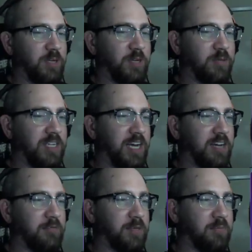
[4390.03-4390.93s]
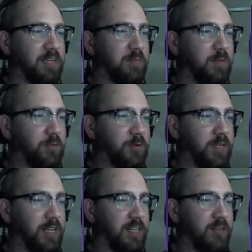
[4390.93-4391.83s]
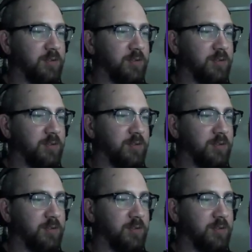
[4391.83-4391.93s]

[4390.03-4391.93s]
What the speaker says: It would not have been me. People would have been all like,